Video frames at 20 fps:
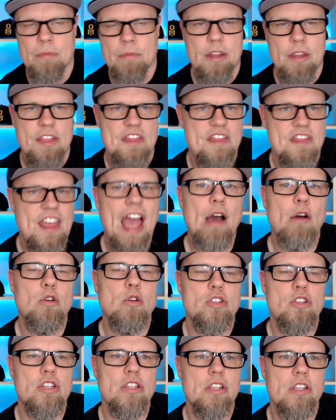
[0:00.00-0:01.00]

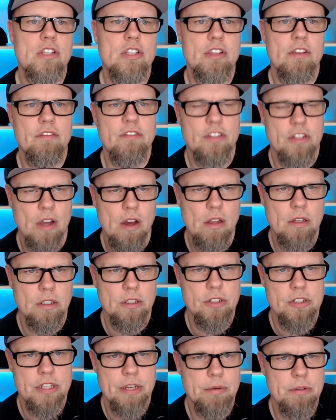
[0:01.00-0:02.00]
thousands of
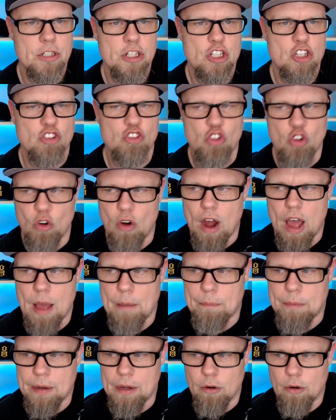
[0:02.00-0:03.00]
dollars. They would just
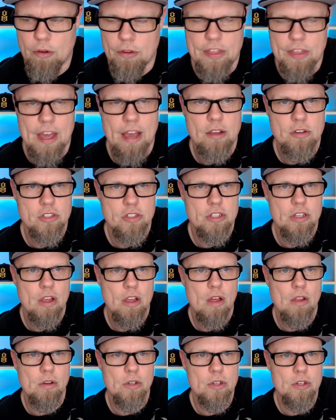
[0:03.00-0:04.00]
drop,
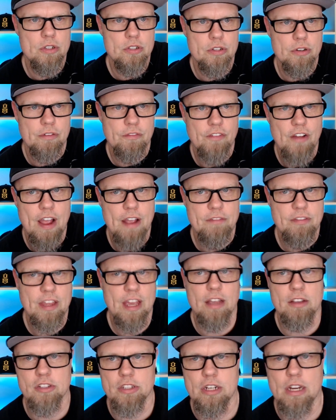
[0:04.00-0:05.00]
$1,000 or
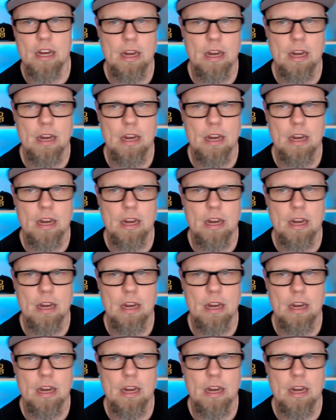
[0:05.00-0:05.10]
5,000.